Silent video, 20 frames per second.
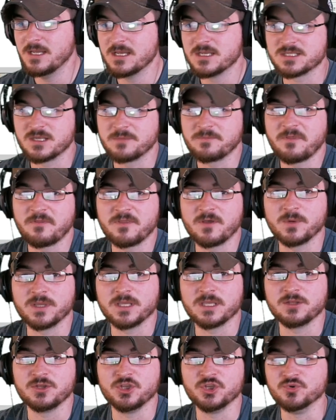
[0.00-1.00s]
something that we
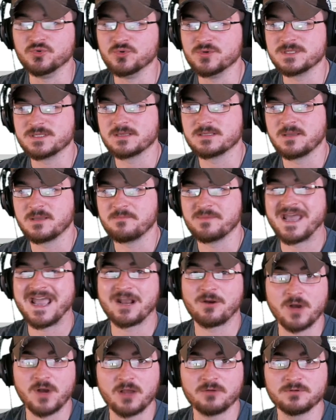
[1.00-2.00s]
can use as a
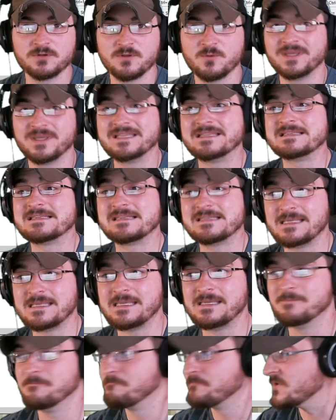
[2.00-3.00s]
background that we can
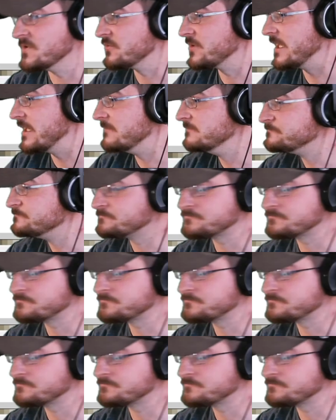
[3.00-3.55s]
see, okay?